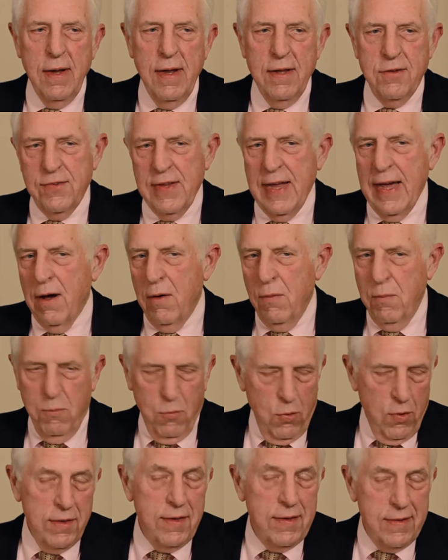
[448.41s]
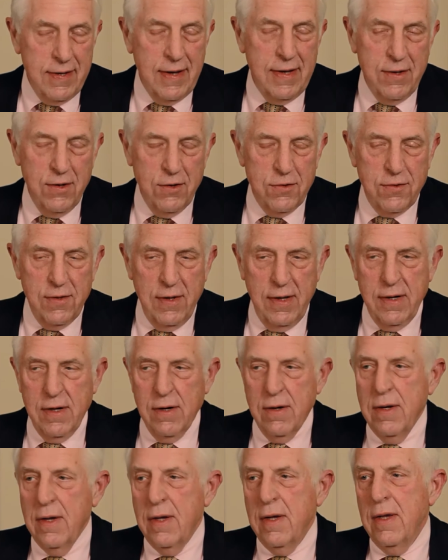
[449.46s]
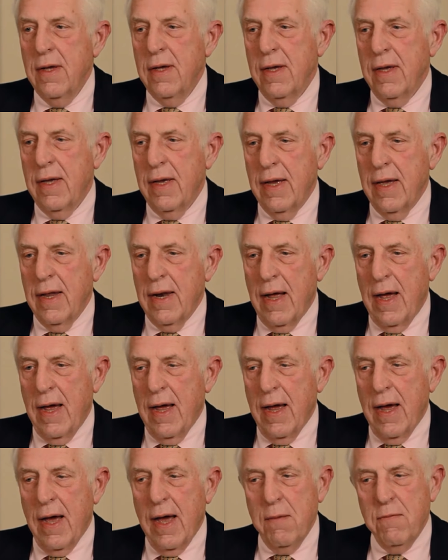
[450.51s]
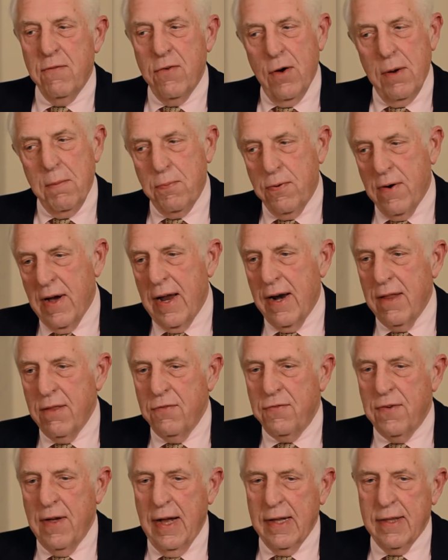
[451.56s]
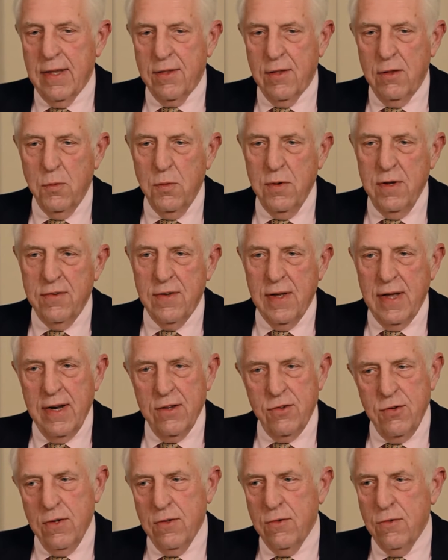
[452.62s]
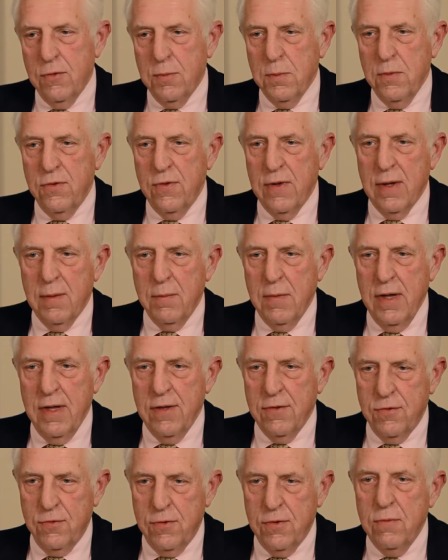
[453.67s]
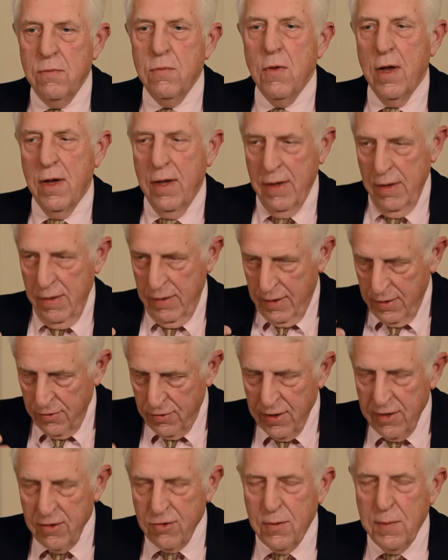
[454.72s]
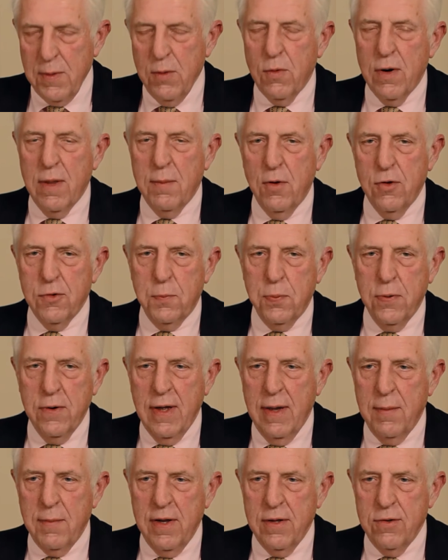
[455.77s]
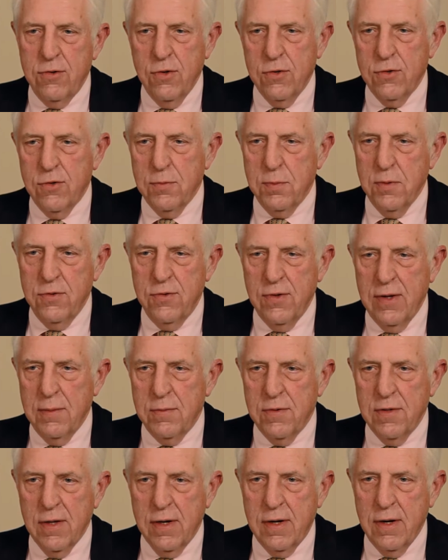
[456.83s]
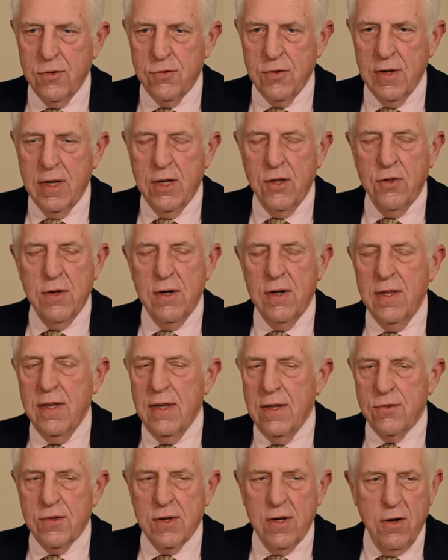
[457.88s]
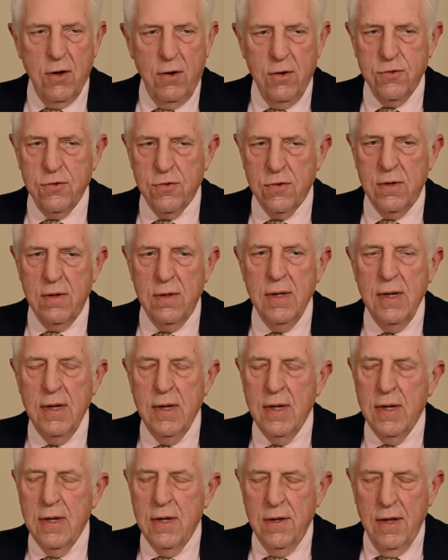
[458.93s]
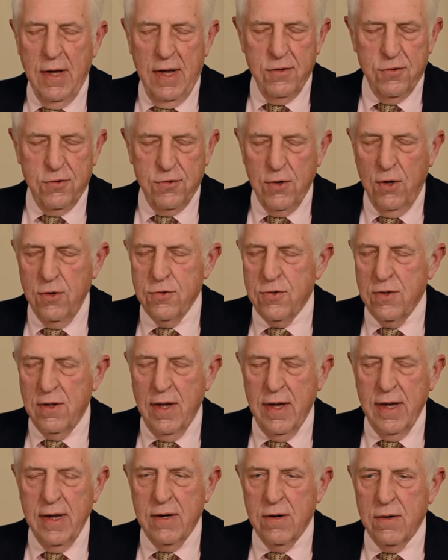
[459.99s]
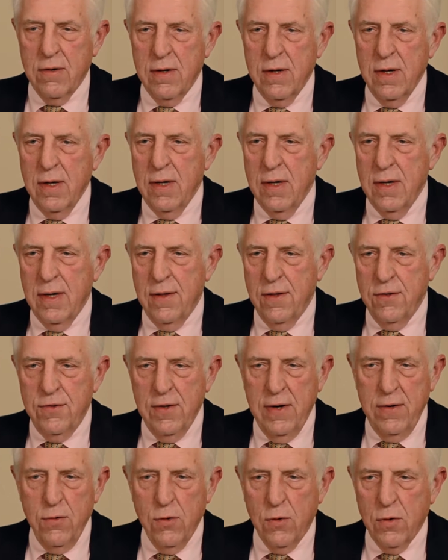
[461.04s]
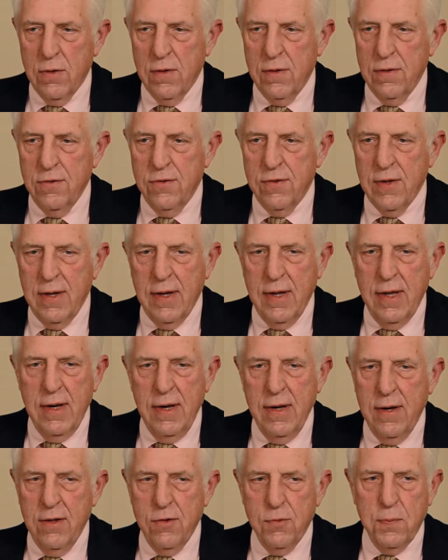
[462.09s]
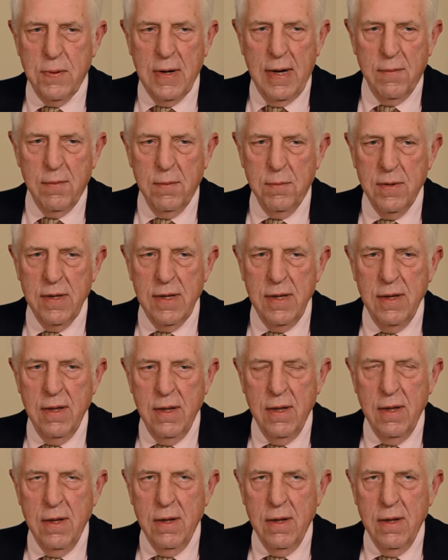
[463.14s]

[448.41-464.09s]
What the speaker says: It's now more than 10 years later, and I'm very proud of the fact that the Louisiana Children's Museum continues to be one of the most preeminent children's museums in the country. It clearly is a cultural and social anchor in the city of New Orleans, and it is probably